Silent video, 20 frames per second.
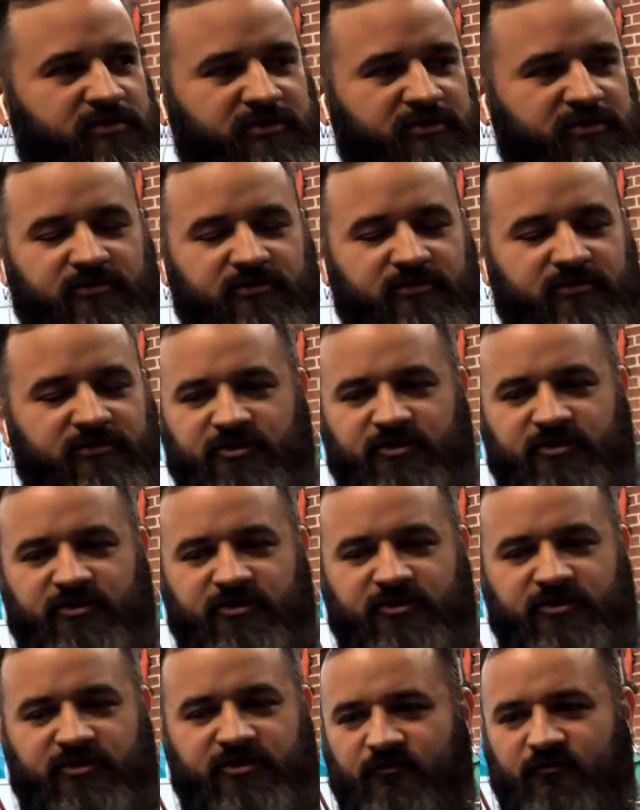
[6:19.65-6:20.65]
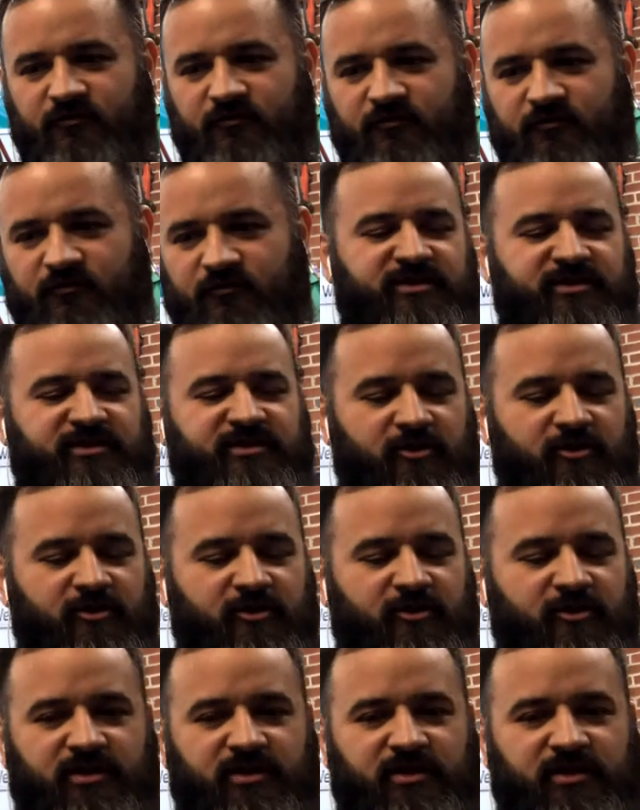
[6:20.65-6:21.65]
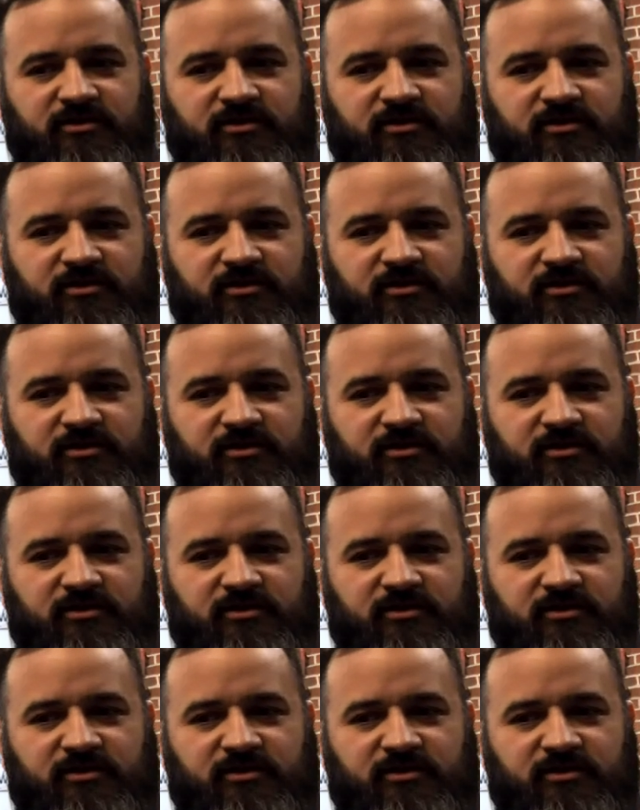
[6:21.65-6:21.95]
like no Facebook. I didn't even care about that stuff.